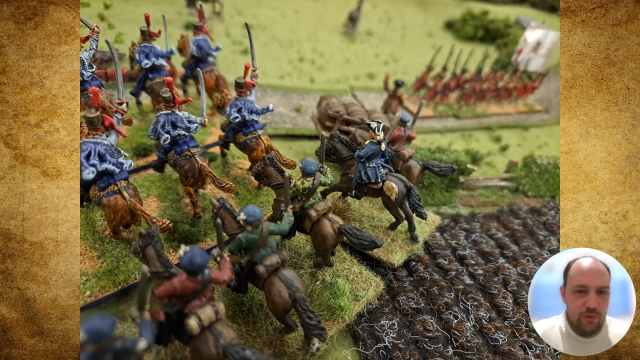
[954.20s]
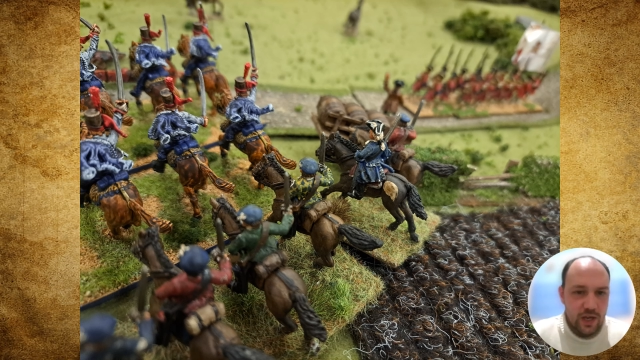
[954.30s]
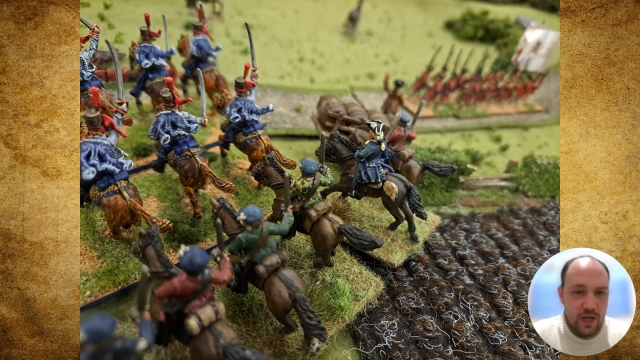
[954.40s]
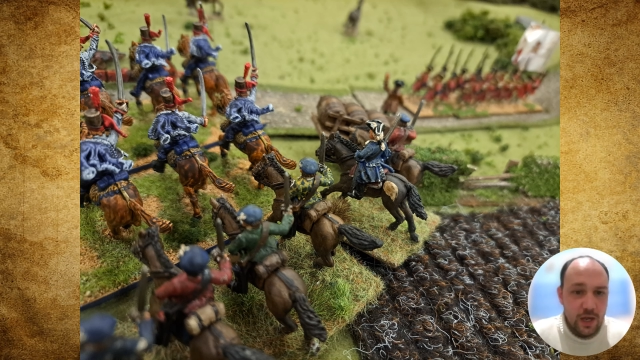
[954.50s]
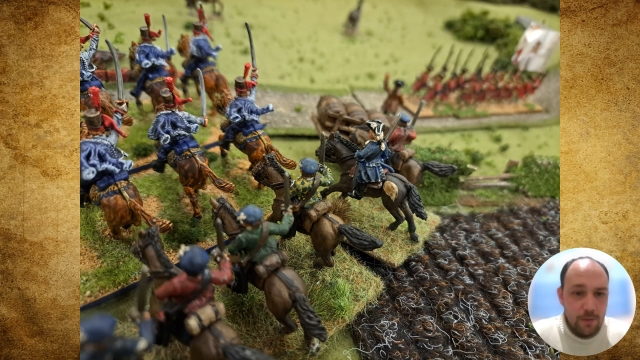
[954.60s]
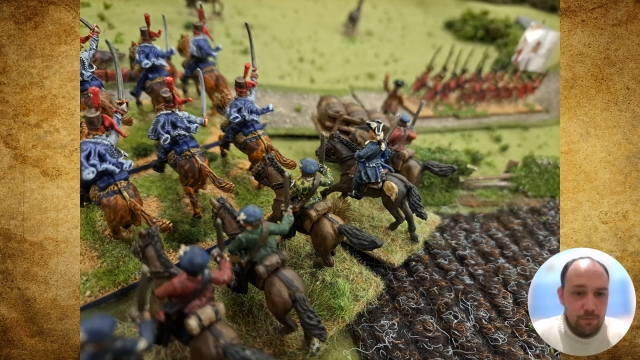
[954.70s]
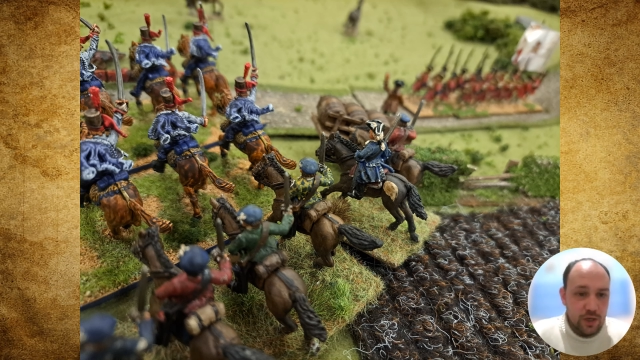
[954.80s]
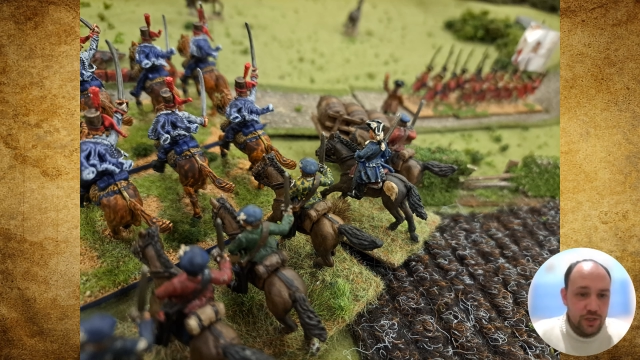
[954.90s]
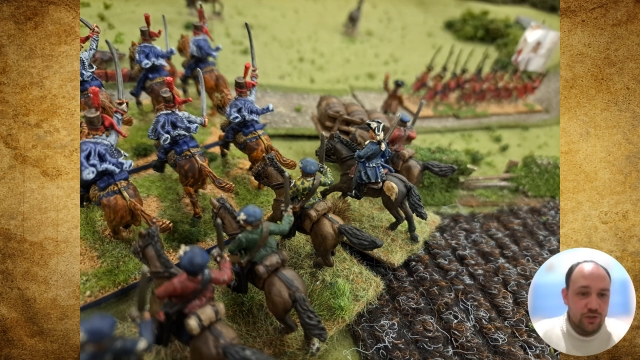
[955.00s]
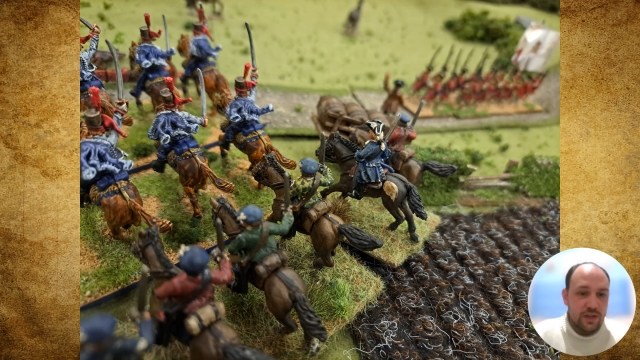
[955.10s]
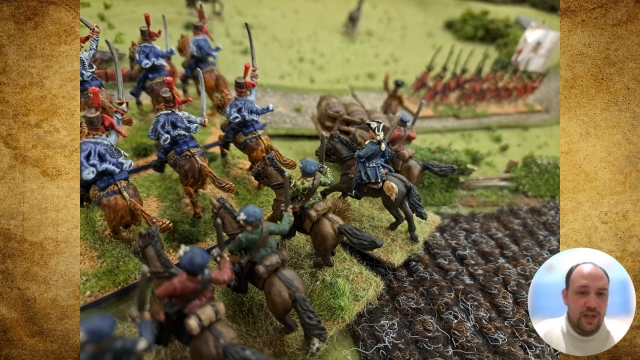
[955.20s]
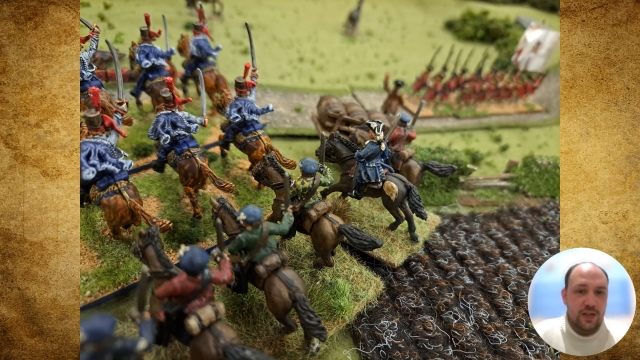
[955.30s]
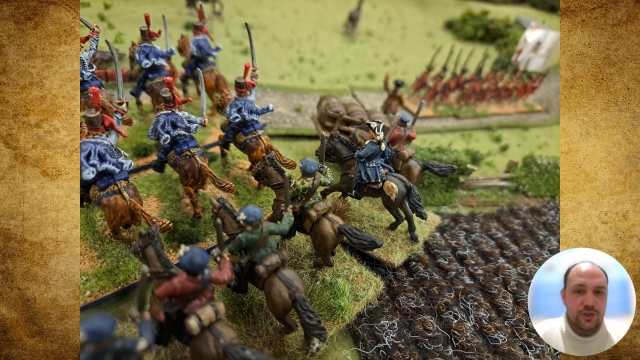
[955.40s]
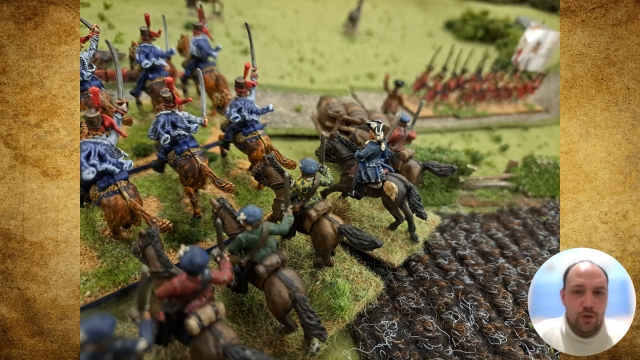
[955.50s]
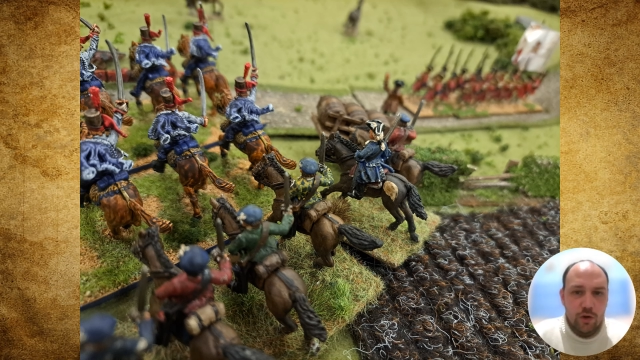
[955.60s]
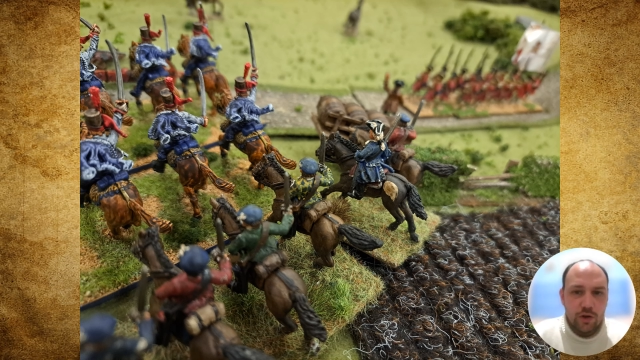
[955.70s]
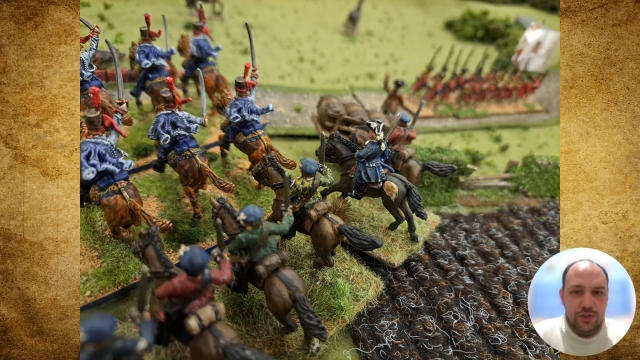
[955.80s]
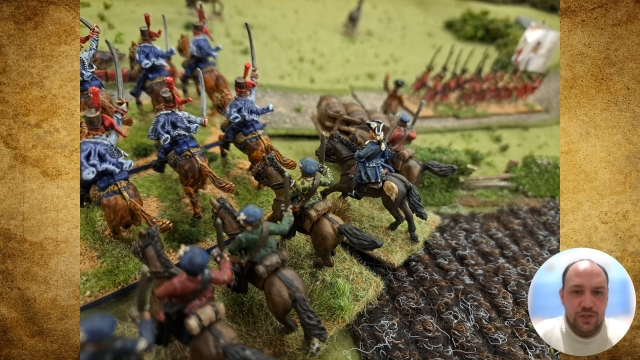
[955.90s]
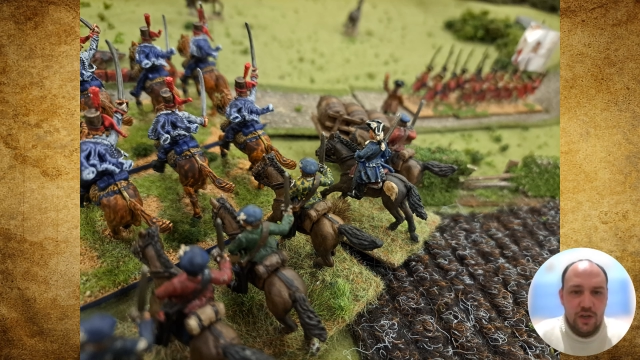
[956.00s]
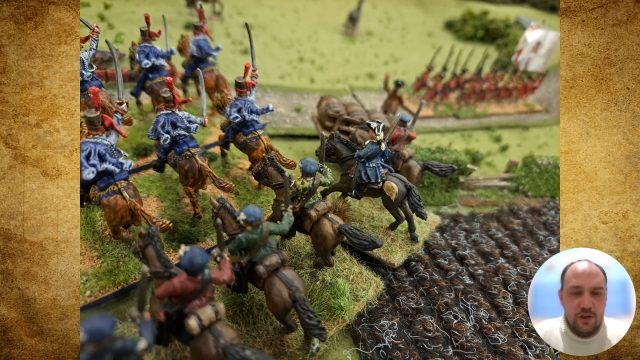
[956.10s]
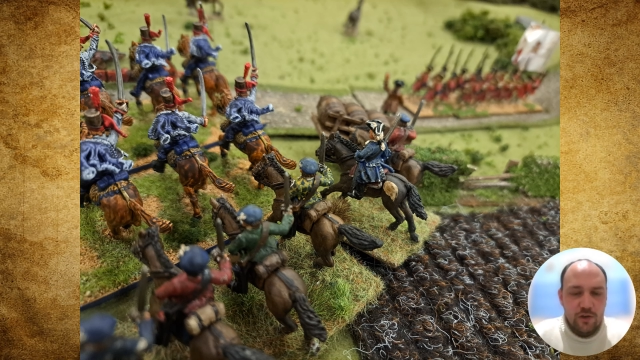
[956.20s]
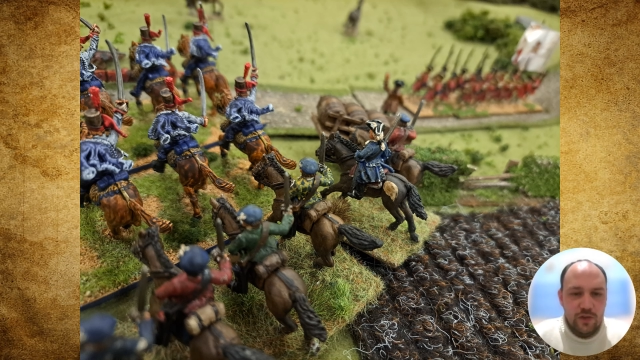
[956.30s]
the rear by Strathallan's horse,